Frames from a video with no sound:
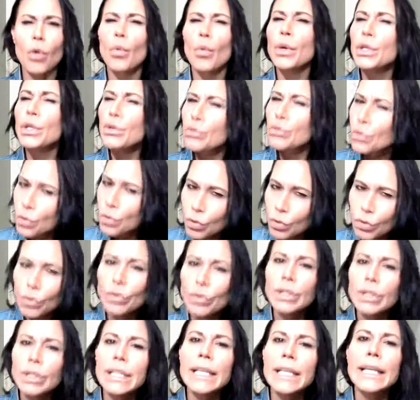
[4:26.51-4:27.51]
when you
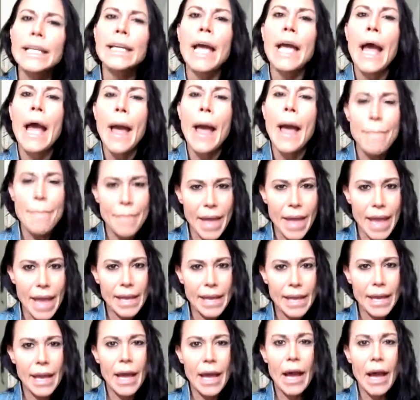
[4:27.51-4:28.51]
truly
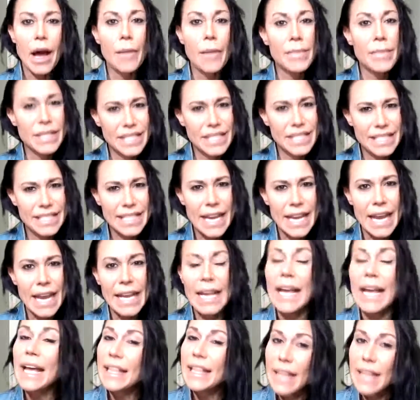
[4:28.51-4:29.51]
make a
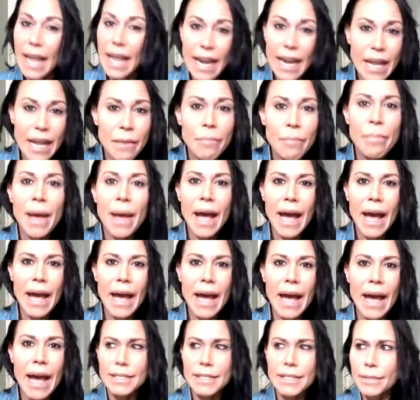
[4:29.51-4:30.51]
mistake that
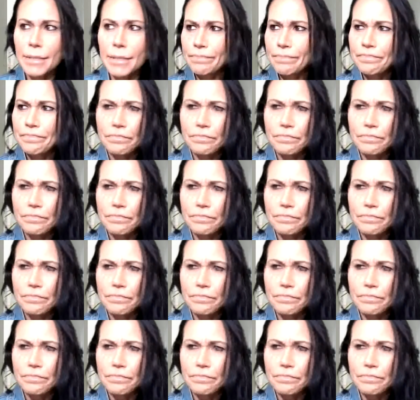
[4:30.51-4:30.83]
impacts